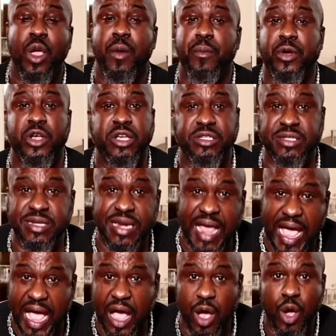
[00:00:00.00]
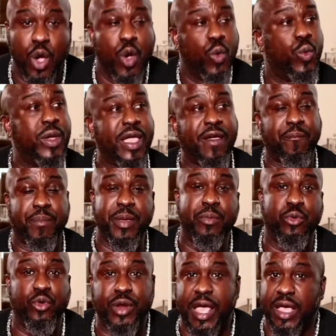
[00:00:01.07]
Because now we have
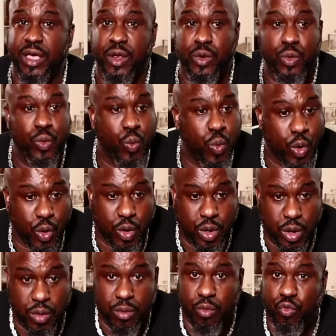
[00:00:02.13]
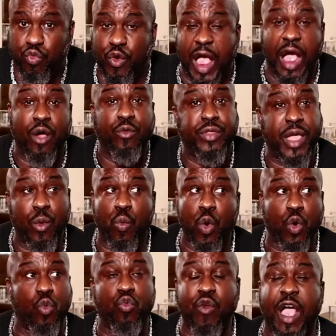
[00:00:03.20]
people that can work round
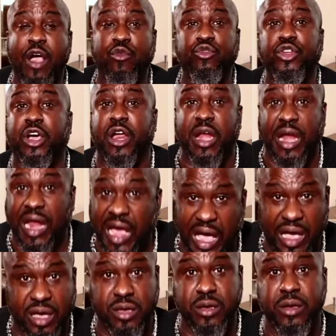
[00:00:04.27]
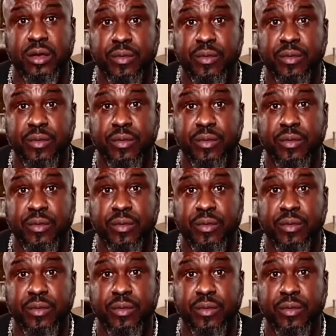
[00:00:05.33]
the clock.